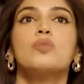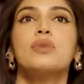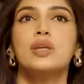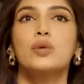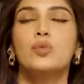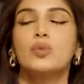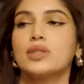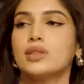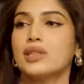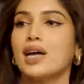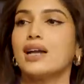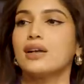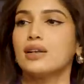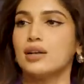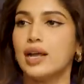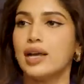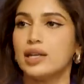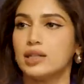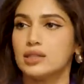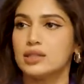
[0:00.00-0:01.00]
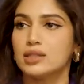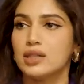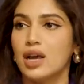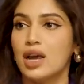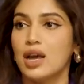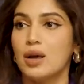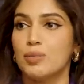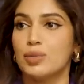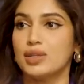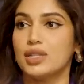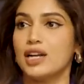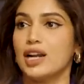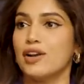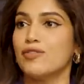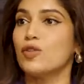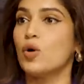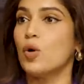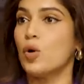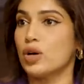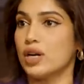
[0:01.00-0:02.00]
me with that lens. Mm-hmm. But then
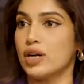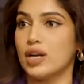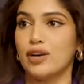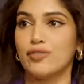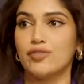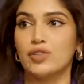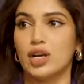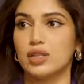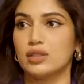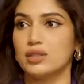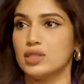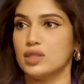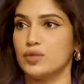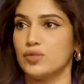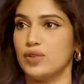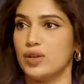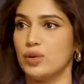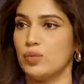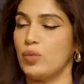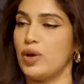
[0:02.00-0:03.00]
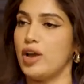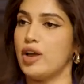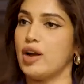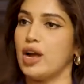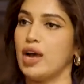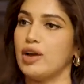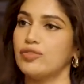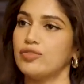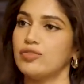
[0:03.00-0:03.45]
I've gone and I've done this film where